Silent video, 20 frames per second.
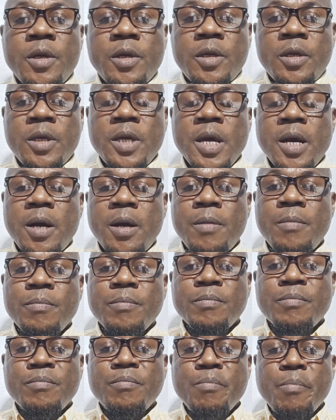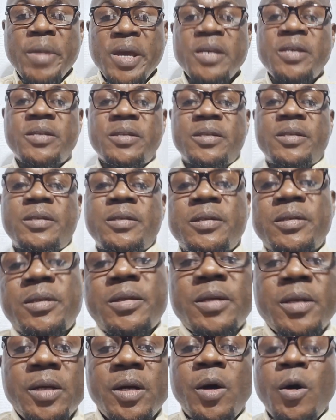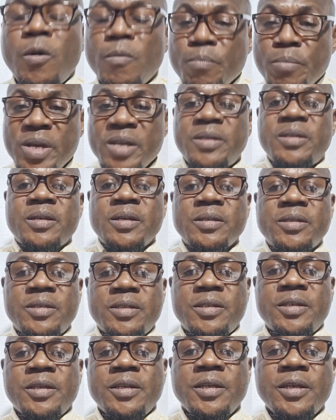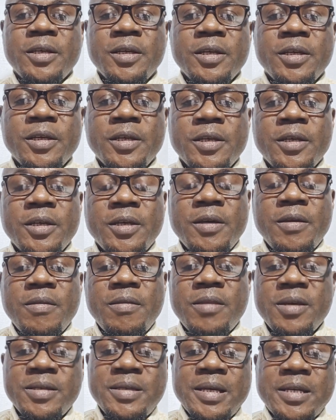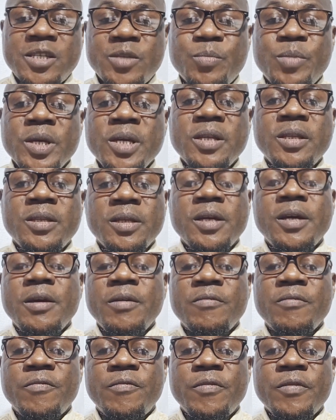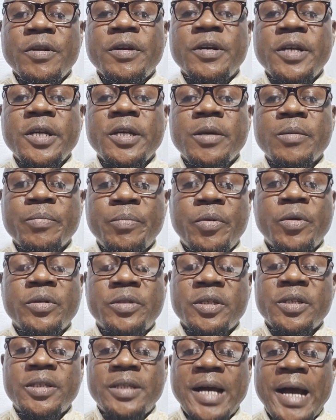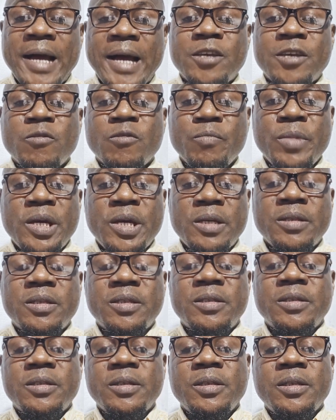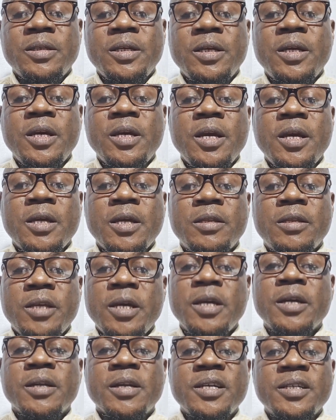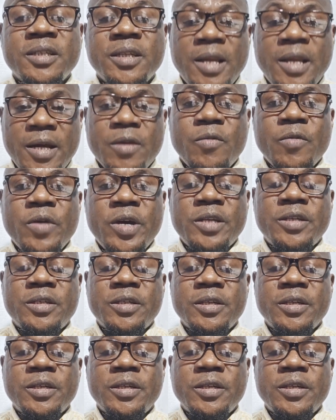Yeah, Miss or Mrs. This has been a very important argument in the English language.